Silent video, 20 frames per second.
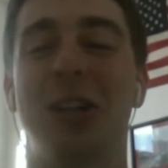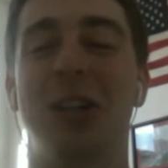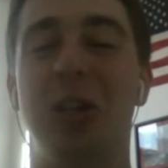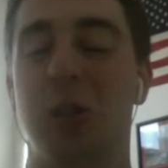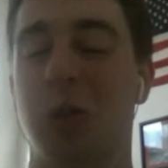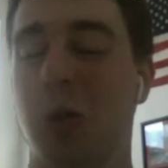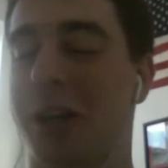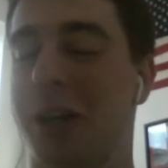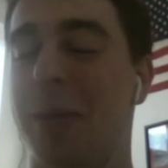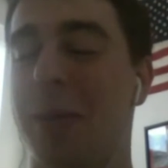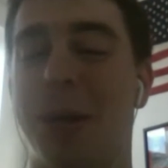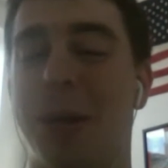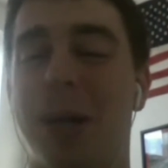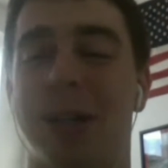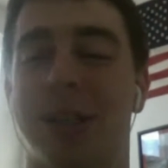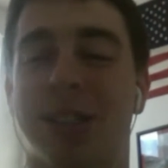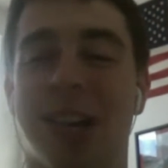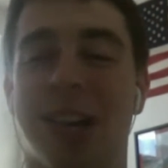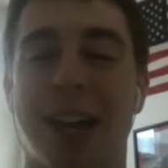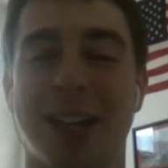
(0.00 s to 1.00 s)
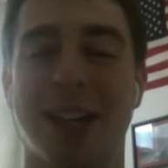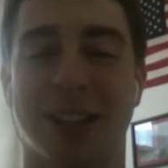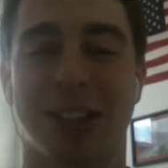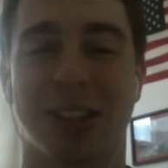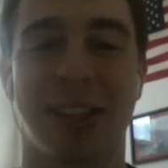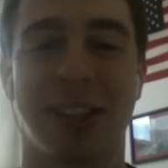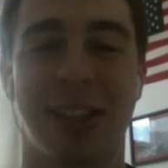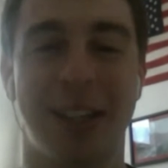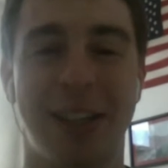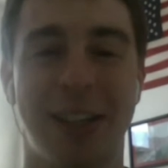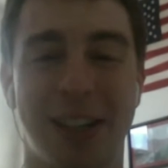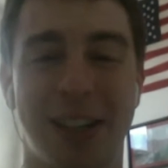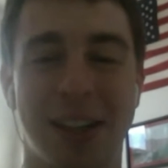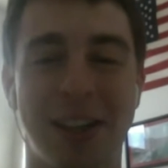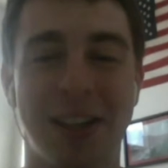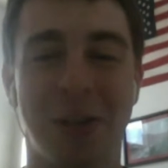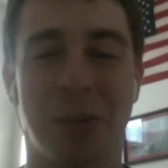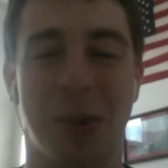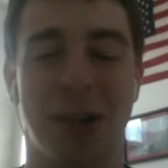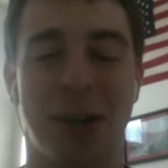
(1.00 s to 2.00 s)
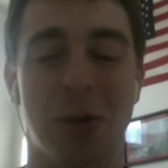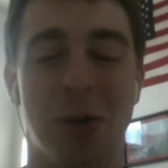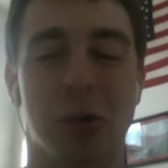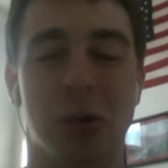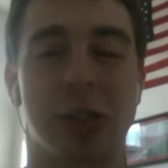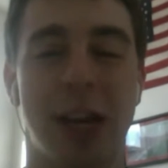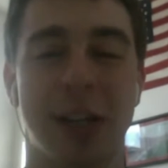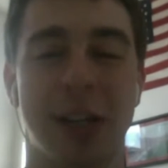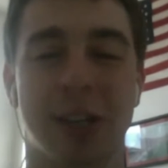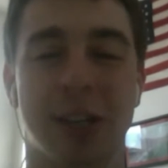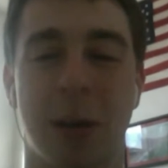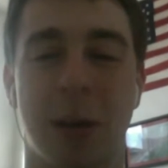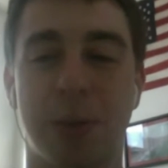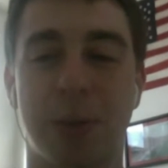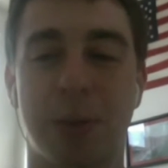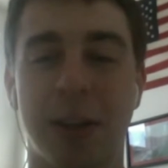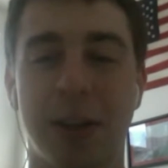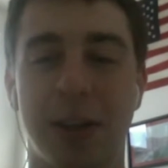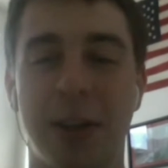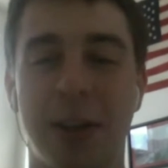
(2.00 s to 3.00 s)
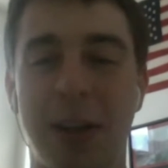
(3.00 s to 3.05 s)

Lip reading: so I kept like saying "sí" when he was saying something,